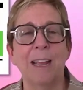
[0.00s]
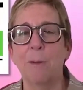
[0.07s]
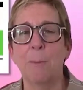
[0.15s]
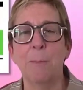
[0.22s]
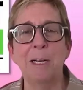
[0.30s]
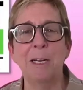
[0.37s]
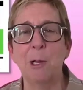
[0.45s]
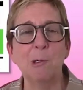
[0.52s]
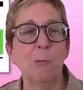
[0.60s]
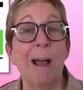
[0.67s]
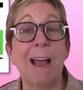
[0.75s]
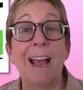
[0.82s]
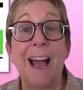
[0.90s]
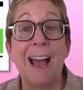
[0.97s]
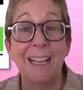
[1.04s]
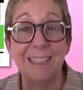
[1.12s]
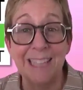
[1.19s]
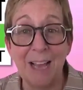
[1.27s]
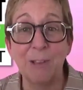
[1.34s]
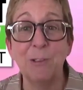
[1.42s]
Everybody knows why I
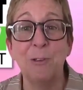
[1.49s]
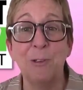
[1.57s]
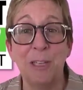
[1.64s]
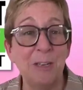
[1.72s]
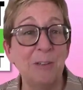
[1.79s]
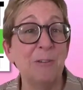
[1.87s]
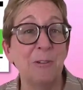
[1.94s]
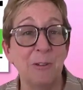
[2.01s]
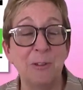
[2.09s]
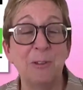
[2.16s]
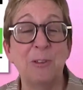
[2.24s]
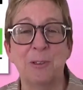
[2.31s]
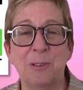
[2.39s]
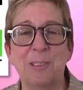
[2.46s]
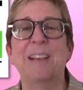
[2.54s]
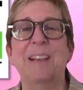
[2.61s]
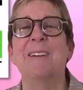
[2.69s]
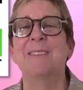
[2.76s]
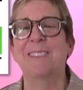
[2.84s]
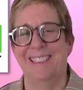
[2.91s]
allowed you to introduce
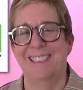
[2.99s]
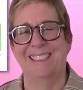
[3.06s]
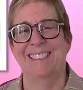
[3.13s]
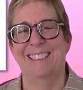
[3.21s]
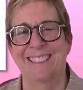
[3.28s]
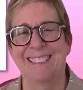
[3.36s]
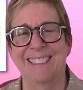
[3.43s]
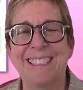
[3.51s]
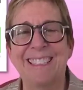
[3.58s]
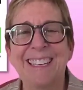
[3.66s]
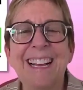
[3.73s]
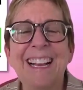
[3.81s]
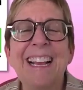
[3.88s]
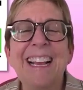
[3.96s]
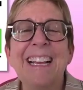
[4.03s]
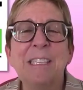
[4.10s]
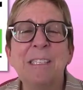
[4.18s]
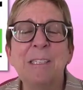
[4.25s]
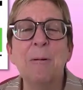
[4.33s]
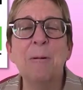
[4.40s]
yourself.
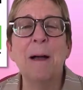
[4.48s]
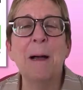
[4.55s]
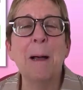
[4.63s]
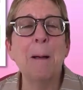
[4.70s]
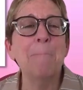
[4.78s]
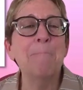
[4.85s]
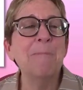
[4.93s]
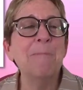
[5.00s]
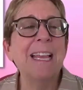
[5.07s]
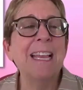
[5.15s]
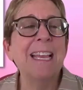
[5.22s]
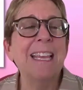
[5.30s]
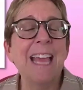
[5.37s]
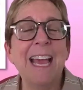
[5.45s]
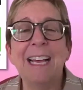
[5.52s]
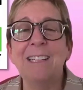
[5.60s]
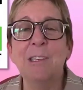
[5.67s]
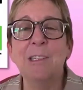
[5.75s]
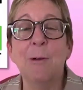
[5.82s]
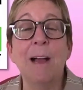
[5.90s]
So
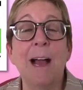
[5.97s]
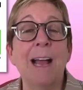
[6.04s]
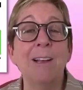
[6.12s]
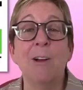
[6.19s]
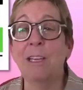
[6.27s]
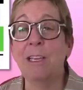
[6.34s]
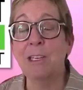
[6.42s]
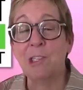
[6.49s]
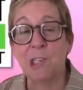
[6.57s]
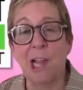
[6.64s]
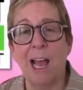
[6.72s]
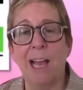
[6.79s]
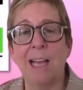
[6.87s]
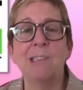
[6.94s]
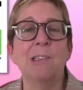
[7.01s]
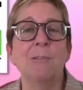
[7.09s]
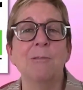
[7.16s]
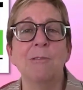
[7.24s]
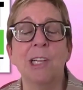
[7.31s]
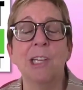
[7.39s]
I call you Chai.
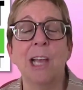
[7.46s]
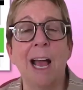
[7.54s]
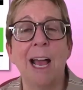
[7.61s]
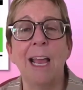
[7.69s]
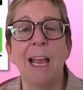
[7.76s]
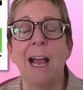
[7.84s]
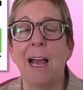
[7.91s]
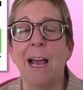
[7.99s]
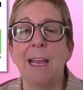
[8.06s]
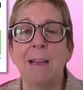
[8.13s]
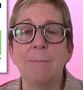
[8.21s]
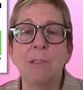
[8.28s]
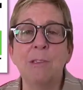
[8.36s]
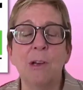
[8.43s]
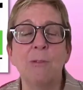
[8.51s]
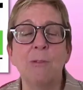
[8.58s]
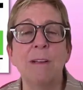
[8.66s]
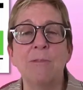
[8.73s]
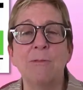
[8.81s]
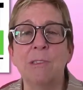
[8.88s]
So Chai, I am
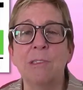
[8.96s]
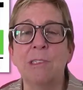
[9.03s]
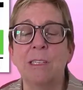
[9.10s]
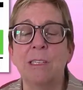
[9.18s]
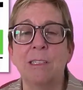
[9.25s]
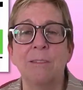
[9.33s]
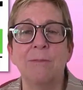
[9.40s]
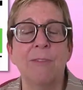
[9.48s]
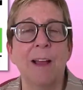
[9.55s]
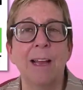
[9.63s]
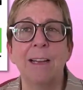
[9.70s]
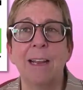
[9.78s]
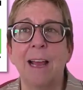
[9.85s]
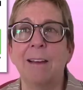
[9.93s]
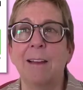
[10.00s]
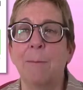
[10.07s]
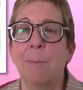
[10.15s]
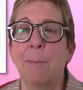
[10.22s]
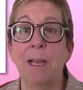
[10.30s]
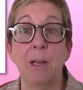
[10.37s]
so interested to find out
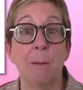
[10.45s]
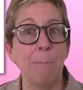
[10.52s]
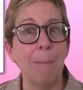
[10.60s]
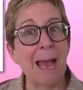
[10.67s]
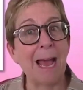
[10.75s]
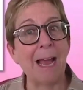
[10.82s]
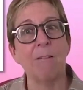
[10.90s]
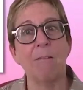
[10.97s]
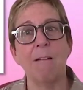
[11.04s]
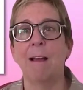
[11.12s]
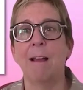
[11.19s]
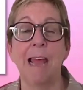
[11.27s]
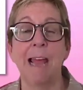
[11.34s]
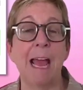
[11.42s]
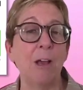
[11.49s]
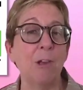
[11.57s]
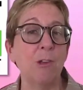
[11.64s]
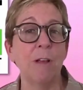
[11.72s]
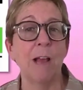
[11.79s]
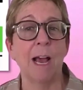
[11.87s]
about your background, how
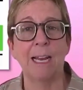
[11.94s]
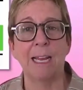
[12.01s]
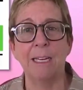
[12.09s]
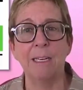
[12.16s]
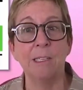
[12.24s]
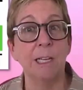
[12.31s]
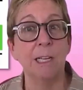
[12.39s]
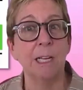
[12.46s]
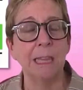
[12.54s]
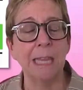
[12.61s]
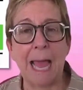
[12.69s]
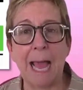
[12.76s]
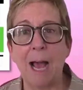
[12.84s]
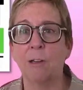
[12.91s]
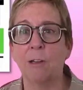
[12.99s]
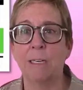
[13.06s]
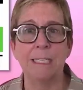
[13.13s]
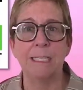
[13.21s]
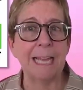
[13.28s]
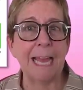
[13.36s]
you got into cloud
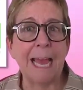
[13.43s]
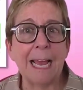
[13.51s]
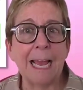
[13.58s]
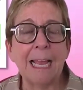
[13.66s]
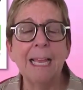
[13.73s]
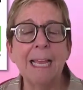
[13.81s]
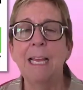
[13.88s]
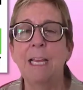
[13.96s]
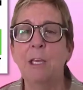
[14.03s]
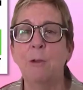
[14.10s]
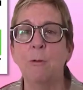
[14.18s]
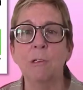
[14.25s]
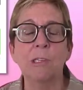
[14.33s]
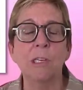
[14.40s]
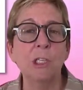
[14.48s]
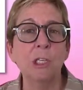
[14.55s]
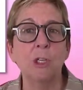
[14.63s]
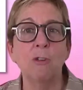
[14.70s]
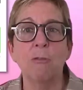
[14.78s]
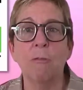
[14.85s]
and tech. You are such
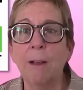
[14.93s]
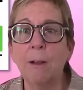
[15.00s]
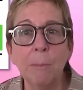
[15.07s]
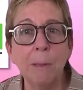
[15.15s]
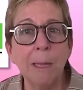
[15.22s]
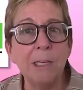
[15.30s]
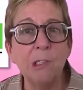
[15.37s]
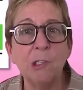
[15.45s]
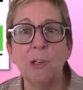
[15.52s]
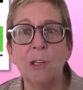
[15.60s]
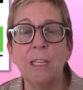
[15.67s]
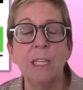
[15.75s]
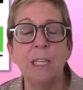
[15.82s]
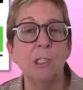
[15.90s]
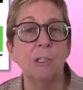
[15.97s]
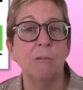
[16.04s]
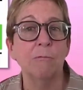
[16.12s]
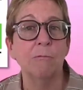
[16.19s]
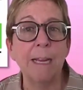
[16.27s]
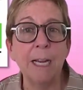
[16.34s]
a trailblazer in this
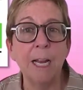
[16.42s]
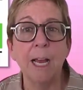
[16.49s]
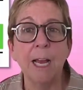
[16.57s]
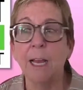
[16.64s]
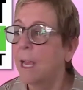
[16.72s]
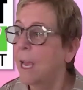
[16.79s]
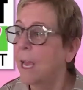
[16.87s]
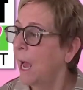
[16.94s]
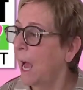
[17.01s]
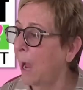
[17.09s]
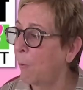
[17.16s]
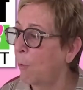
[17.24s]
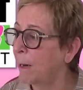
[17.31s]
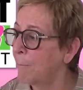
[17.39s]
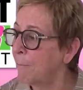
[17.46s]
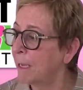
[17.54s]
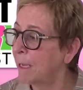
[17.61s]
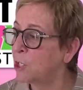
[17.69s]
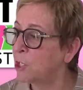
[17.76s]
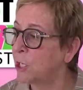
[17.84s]
arena. I want to
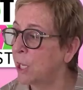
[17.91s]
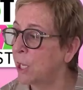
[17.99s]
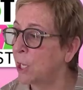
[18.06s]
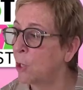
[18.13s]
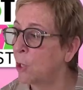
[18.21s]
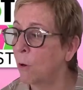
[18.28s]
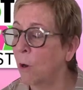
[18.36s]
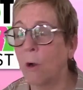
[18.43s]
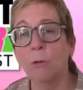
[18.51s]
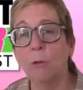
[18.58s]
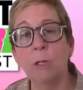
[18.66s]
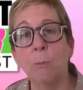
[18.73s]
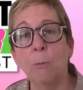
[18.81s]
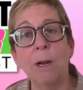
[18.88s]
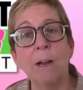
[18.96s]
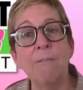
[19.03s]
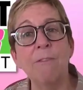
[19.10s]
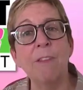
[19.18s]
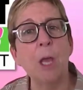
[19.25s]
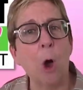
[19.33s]
mention that you are one
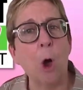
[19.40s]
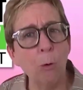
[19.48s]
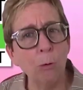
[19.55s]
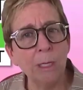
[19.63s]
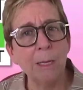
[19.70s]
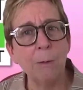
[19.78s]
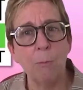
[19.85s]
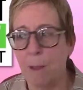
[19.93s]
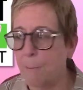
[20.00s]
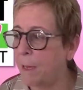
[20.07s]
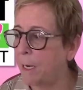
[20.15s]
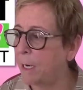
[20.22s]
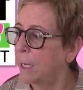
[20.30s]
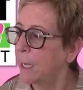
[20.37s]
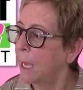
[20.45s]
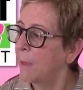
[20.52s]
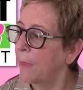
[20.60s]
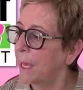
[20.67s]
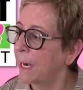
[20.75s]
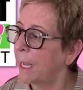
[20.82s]
of the only women
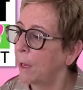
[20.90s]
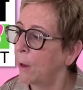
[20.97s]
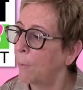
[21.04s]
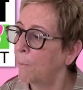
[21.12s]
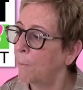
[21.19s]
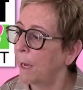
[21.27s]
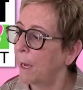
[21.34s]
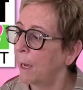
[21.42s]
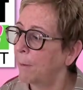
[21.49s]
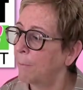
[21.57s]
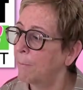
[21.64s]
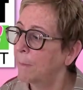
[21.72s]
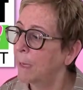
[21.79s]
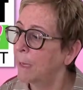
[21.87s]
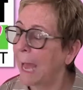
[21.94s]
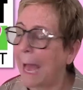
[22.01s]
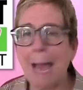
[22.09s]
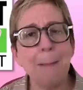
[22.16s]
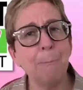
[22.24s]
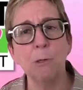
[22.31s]
that help
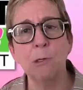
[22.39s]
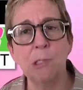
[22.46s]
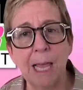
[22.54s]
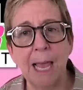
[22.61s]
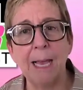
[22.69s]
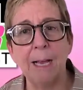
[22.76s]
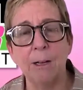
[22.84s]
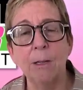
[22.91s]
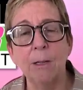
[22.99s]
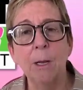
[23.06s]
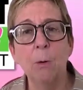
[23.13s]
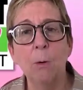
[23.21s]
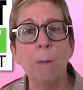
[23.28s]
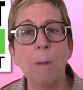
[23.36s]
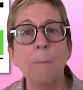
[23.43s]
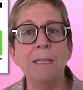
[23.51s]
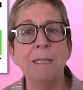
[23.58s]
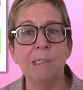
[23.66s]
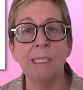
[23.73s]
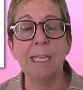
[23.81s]
hyperscale
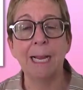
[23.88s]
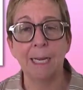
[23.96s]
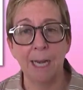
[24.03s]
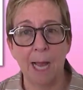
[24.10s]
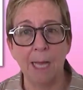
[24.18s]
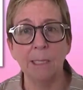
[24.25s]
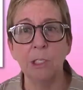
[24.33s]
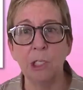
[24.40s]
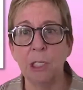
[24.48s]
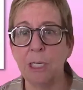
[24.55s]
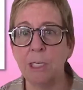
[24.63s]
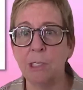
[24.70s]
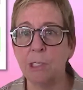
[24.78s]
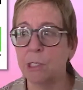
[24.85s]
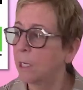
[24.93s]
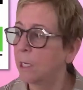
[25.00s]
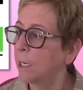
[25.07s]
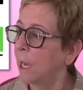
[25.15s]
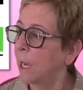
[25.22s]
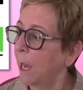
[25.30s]
women's technologies.
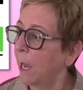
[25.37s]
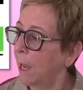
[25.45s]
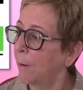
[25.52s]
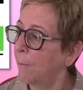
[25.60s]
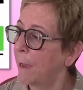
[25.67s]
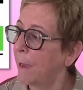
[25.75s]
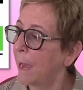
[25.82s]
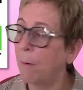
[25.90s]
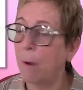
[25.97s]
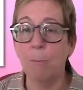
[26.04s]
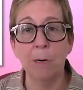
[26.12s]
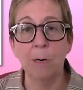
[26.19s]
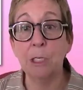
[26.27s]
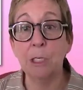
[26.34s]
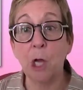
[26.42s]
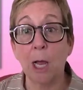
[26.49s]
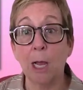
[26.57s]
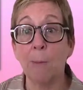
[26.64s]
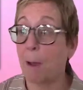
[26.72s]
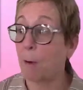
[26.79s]
And we're going to
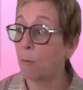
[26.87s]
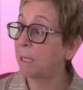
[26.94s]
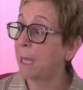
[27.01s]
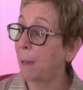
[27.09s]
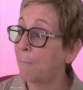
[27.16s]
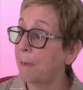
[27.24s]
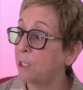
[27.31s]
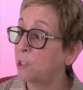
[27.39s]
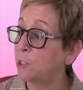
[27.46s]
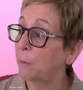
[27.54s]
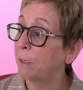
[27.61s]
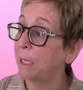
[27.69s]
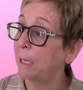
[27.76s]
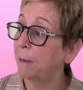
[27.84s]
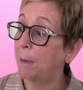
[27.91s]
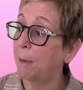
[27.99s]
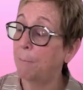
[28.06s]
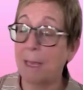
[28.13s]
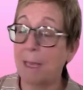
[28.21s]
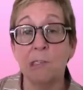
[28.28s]
talk about what that means, but
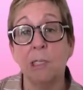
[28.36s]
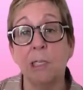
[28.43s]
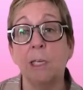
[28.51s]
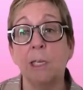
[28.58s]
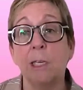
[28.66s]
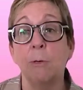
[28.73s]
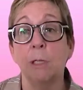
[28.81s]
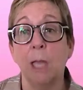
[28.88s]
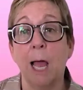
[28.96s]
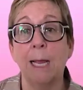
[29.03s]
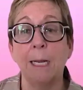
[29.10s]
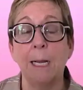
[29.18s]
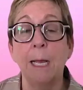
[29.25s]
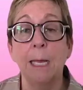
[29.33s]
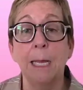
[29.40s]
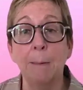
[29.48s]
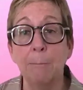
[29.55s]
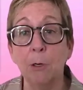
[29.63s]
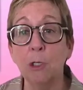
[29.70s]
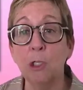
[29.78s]
basically you align
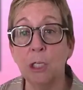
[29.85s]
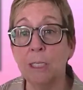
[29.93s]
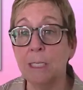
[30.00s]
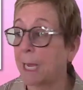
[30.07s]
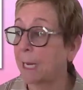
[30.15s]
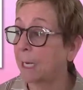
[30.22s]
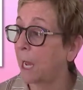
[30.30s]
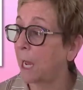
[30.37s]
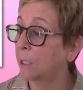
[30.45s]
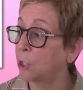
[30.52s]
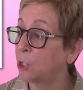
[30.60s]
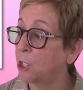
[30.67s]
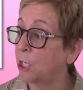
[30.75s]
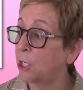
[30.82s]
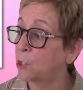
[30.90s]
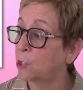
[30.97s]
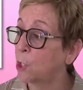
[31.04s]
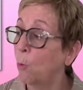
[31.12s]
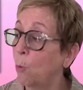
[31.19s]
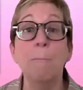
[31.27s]
emerging
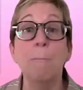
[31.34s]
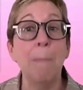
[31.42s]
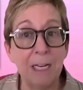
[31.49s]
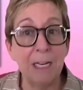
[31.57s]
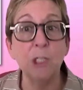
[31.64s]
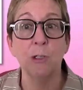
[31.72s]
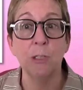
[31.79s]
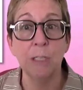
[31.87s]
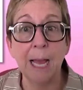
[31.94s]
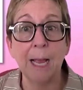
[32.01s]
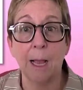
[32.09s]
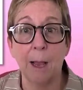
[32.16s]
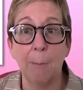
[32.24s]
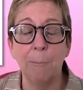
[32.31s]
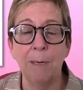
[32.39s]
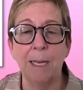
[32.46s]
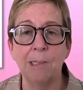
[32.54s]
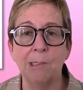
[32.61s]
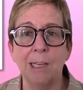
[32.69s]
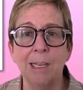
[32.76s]
technologies with major tech
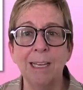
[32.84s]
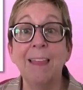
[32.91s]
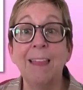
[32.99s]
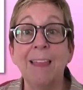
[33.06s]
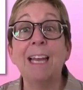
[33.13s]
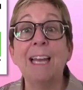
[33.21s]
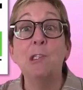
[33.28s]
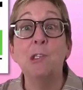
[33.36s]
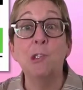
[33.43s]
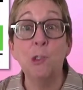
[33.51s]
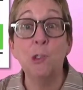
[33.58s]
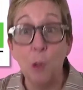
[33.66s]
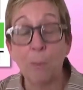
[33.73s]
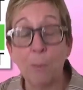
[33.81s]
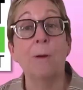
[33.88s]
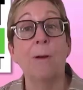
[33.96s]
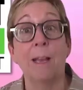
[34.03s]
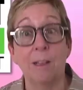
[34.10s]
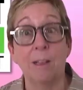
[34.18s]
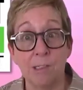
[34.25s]
companies. That is
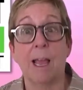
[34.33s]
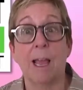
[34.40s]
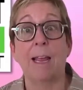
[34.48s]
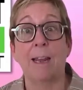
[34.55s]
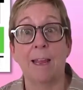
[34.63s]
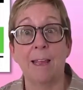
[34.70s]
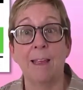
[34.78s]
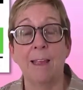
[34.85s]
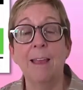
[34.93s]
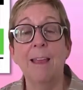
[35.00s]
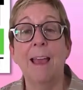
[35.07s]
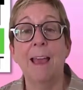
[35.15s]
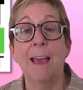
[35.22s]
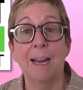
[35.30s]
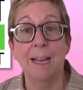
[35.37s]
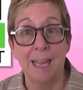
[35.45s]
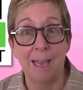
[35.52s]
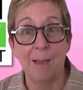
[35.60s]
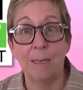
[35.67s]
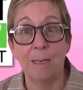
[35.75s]
super exciting, and I
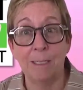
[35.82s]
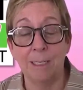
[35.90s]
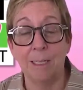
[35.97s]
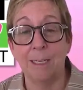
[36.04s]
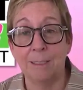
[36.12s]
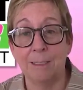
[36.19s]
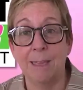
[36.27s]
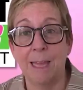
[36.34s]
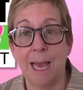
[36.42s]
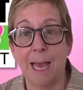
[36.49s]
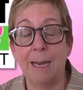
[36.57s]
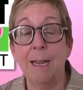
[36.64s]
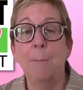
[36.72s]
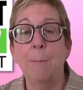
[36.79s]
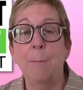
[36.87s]
can't wait to get to that.